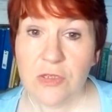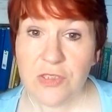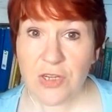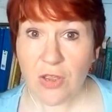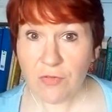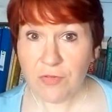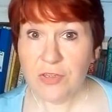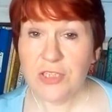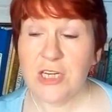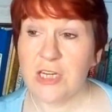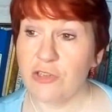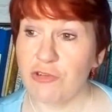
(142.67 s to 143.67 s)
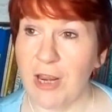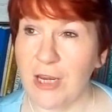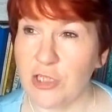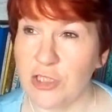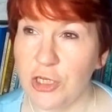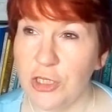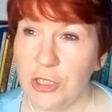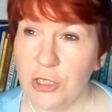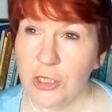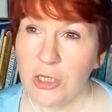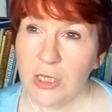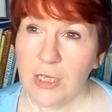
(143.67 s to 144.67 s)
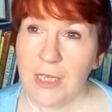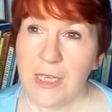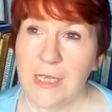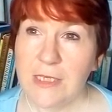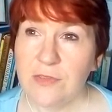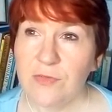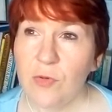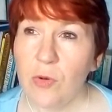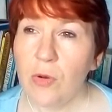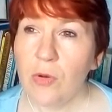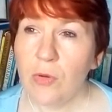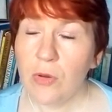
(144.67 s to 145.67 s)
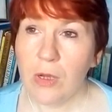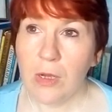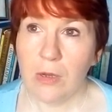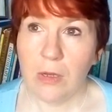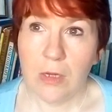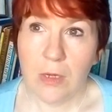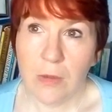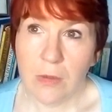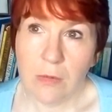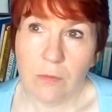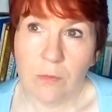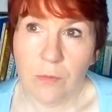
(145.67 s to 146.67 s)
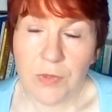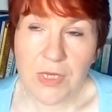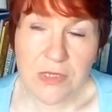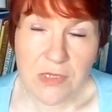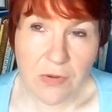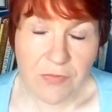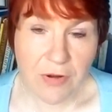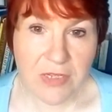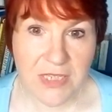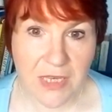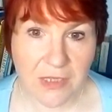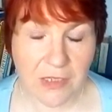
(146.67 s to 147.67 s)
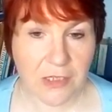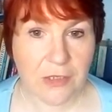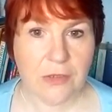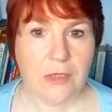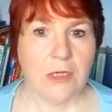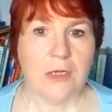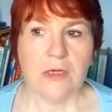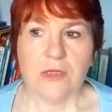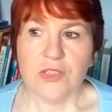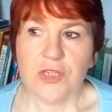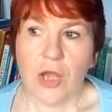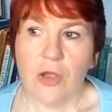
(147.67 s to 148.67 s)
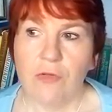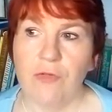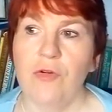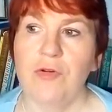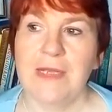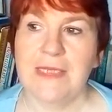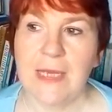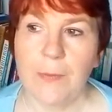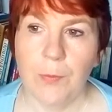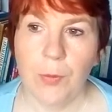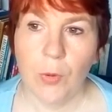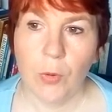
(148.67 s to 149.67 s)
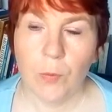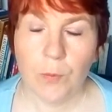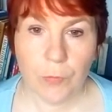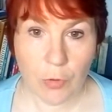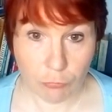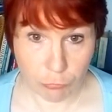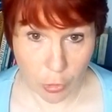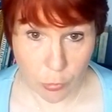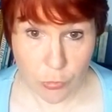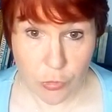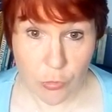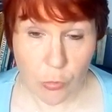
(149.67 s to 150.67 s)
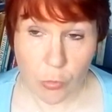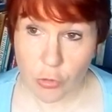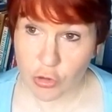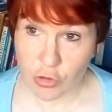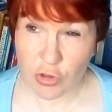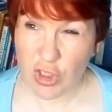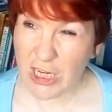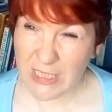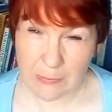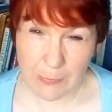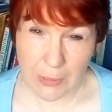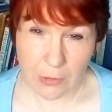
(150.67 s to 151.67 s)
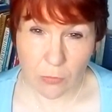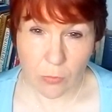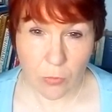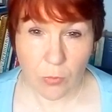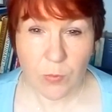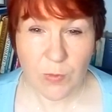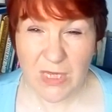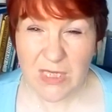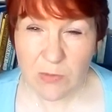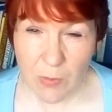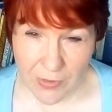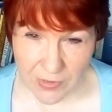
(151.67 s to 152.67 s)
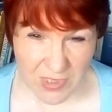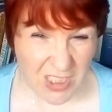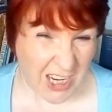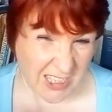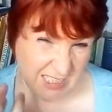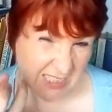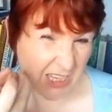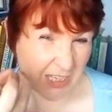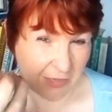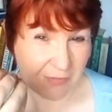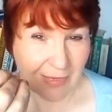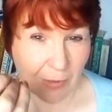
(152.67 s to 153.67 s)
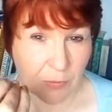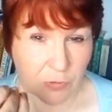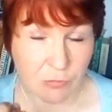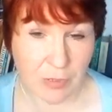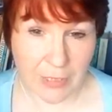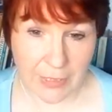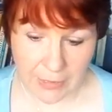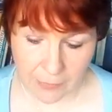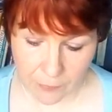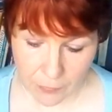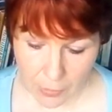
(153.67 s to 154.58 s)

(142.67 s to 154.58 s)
Solvent extraction is for things that are very delicate, so for example rose or jasmine, or things where there's tiny flowers really.